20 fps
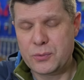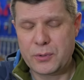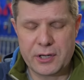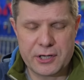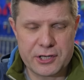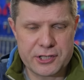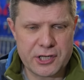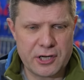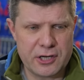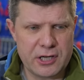So we're
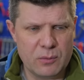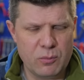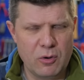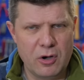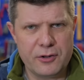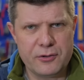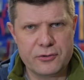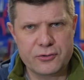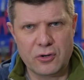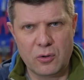going to show you
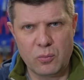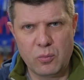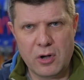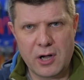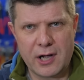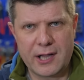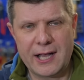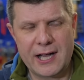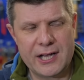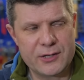what sort of
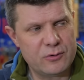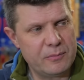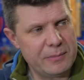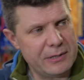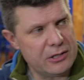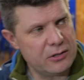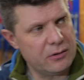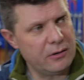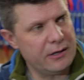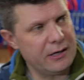workouts we've
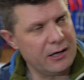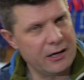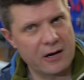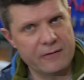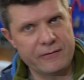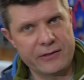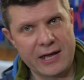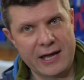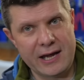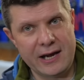been doing
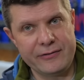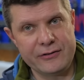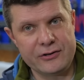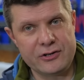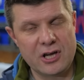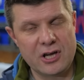over there in the